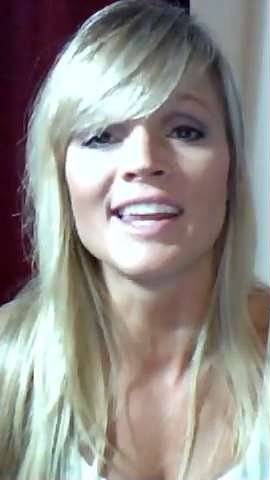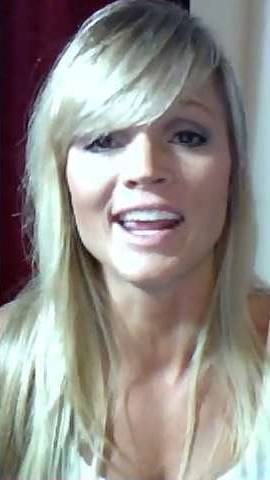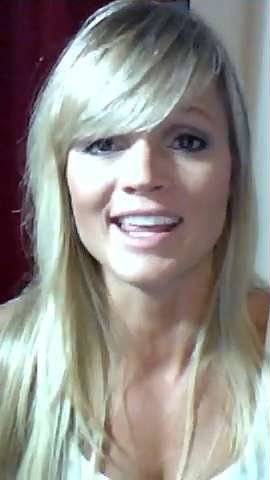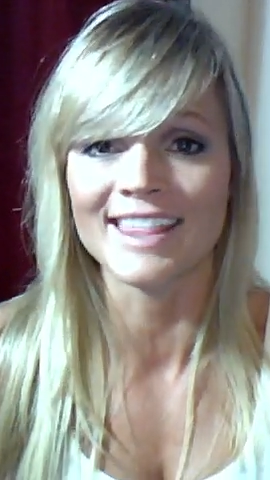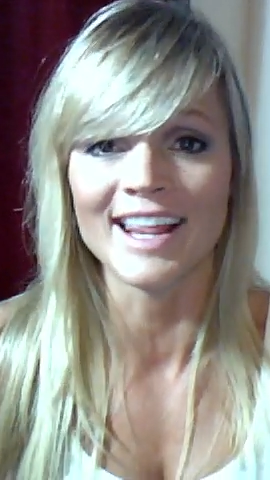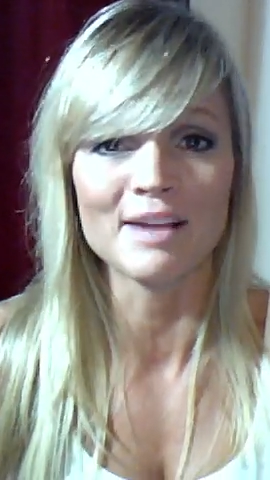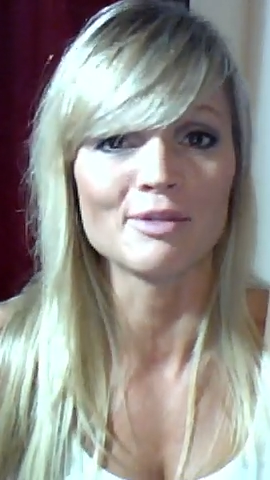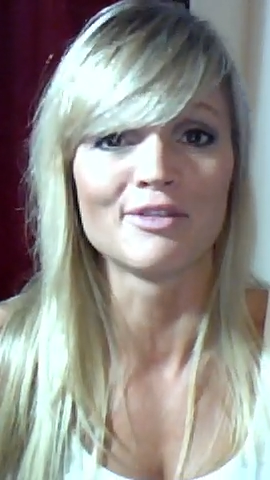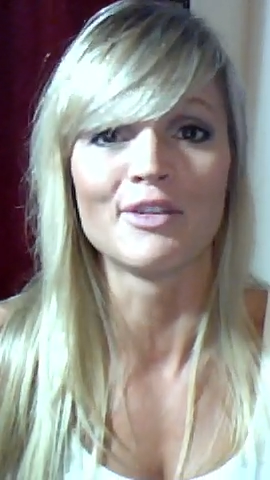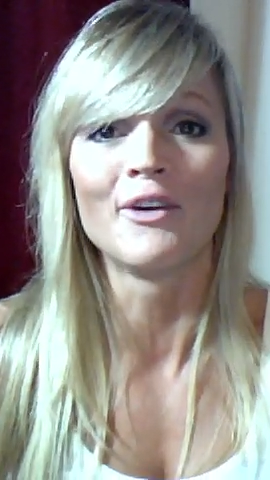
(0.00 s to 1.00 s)
take it the
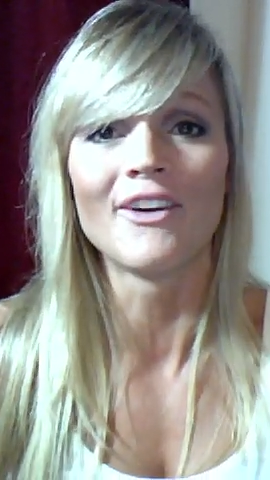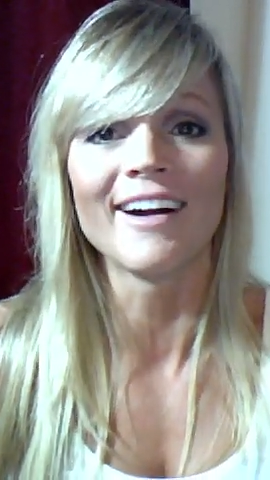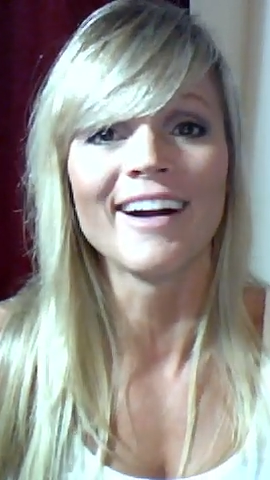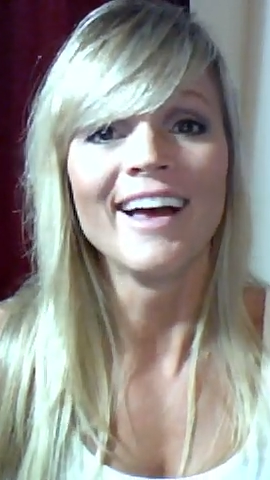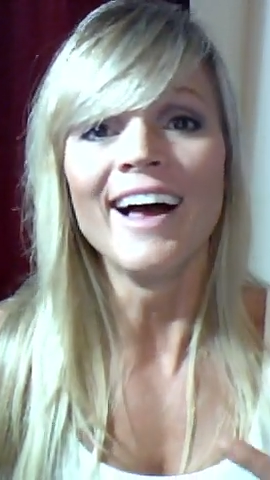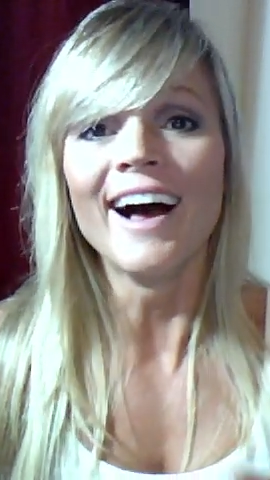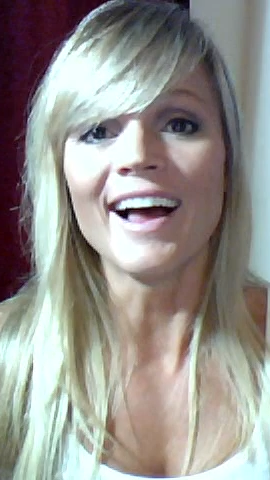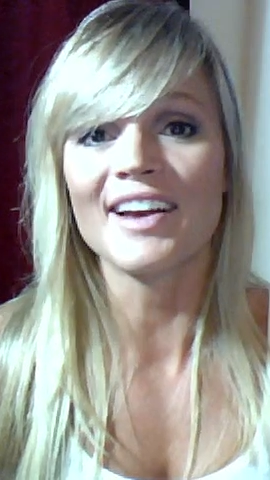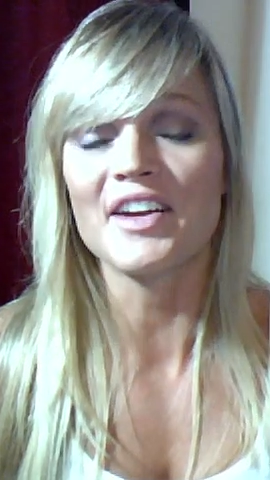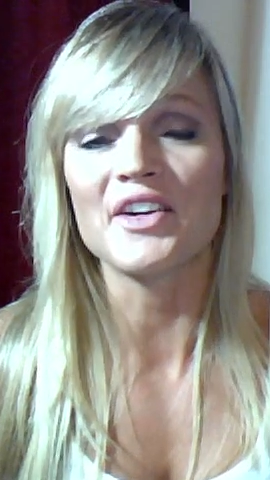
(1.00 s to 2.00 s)
night before.
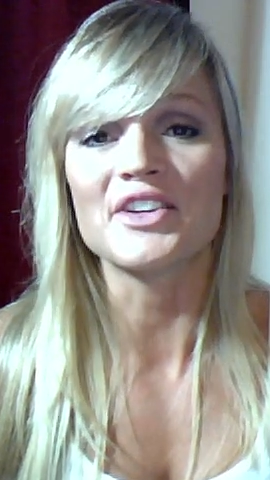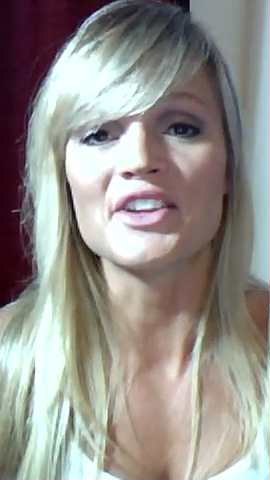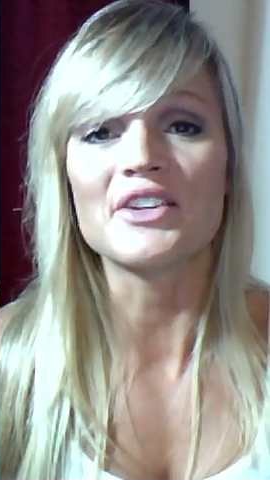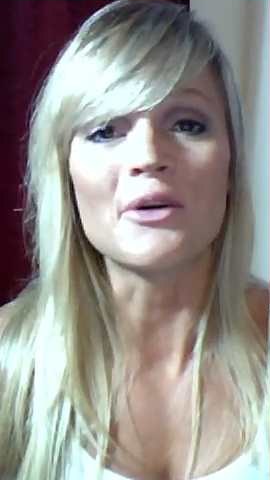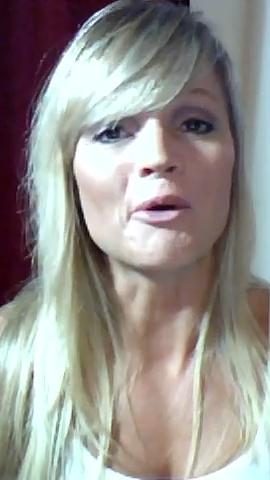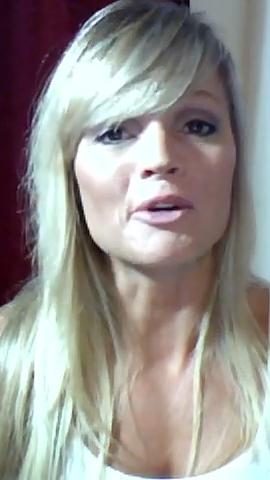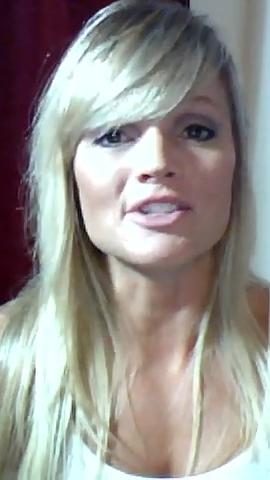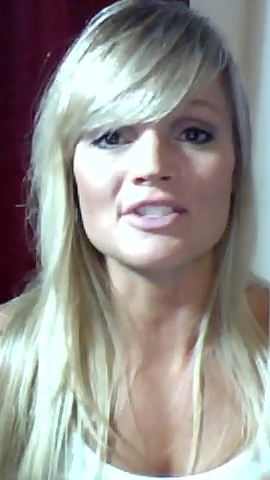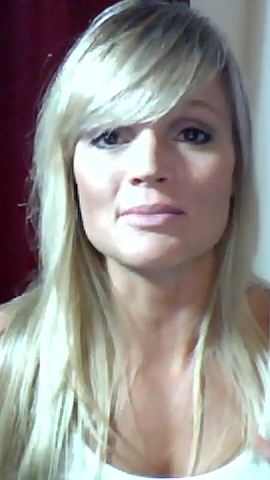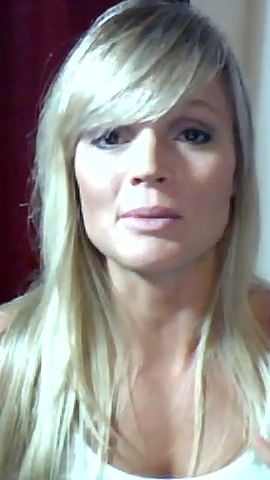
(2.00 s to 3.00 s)
I don't know, you know, or
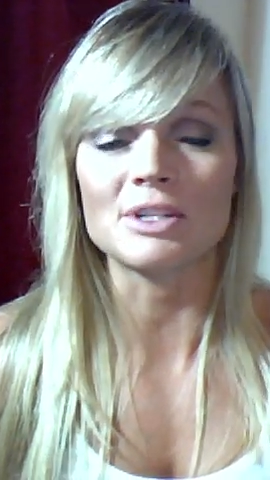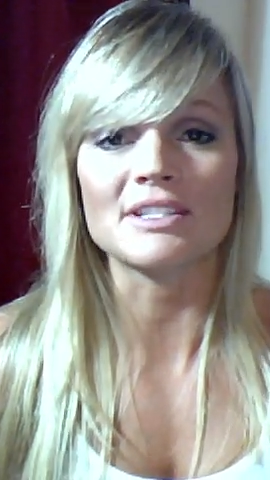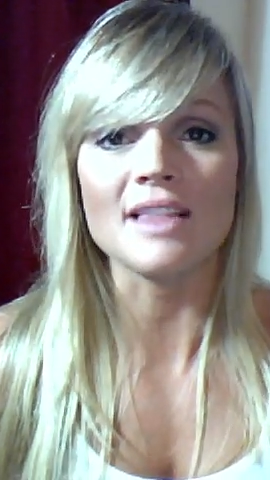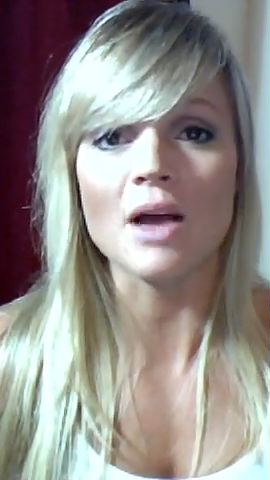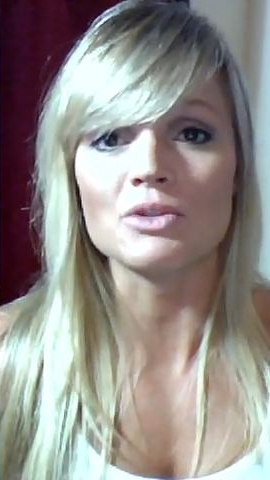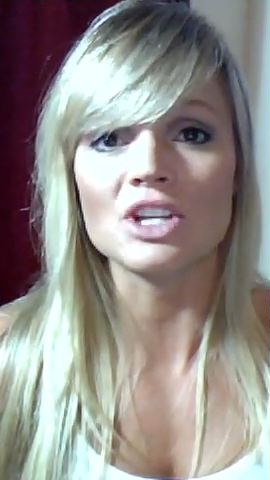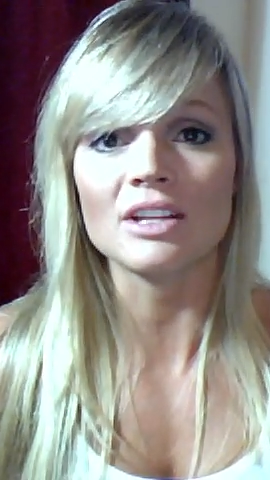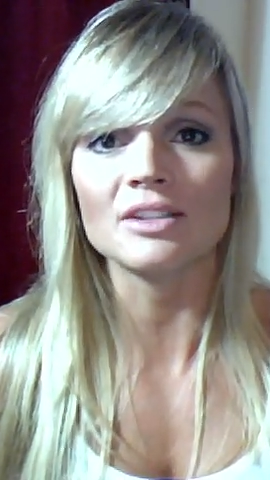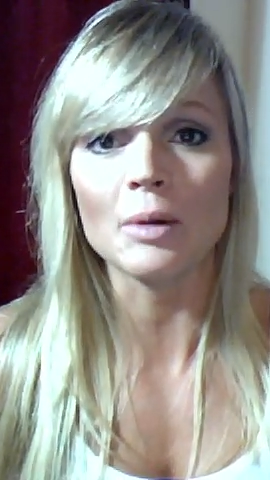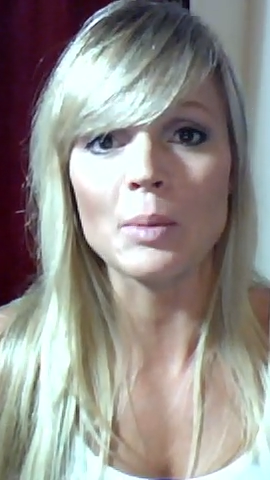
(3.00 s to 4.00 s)
just maybe
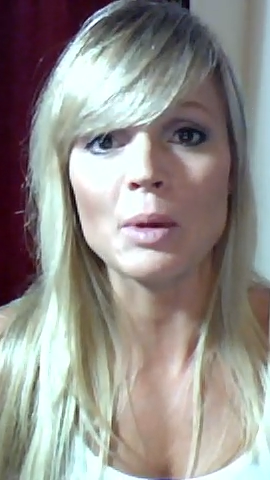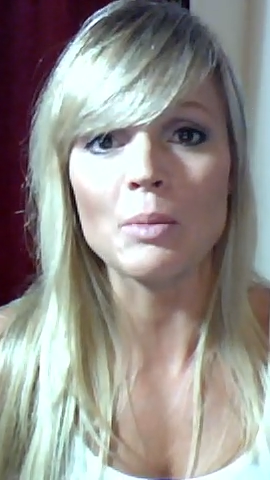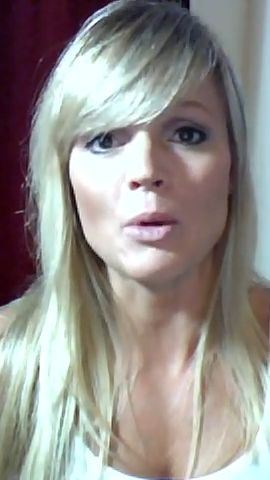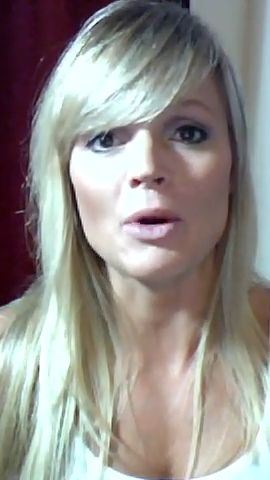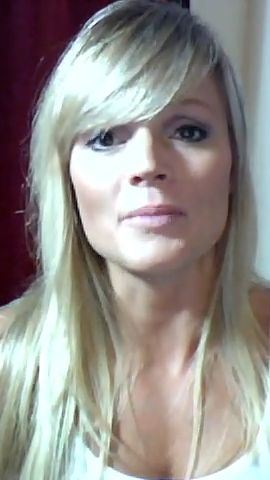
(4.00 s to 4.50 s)
slouching a little bit more.